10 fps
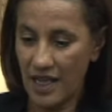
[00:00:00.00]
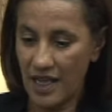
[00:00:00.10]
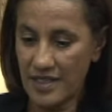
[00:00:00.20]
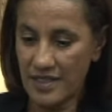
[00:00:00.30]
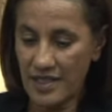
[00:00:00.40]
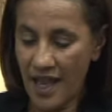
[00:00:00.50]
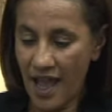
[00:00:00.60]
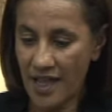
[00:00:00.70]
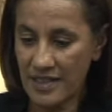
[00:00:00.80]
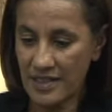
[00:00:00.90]
it's
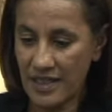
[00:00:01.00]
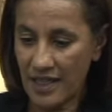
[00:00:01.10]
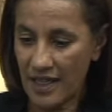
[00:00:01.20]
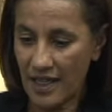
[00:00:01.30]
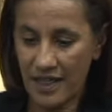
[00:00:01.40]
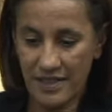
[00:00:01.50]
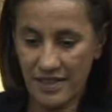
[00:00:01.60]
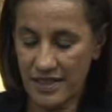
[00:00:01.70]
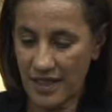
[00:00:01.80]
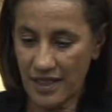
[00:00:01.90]
not.
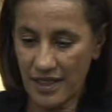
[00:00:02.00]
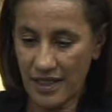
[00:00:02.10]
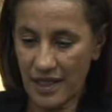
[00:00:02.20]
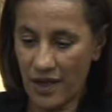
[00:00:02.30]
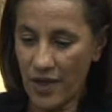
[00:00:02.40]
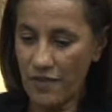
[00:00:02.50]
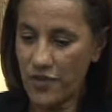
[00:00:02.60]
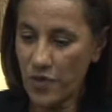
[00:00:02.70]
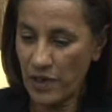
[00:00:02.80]
If